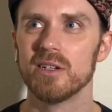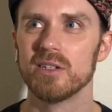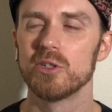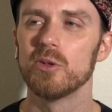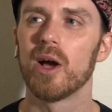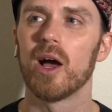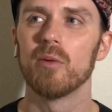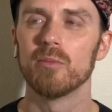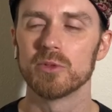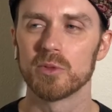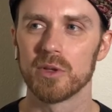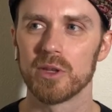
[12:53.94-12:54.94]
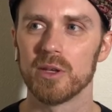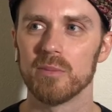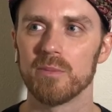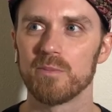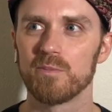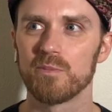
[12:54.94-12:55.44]
two albums with
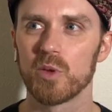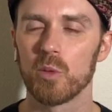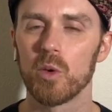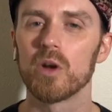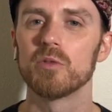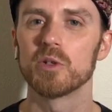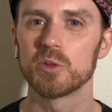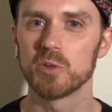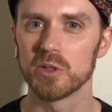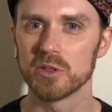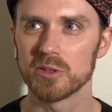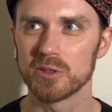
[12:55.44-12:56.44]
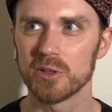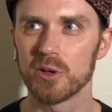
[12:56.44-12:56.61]
him, one of which was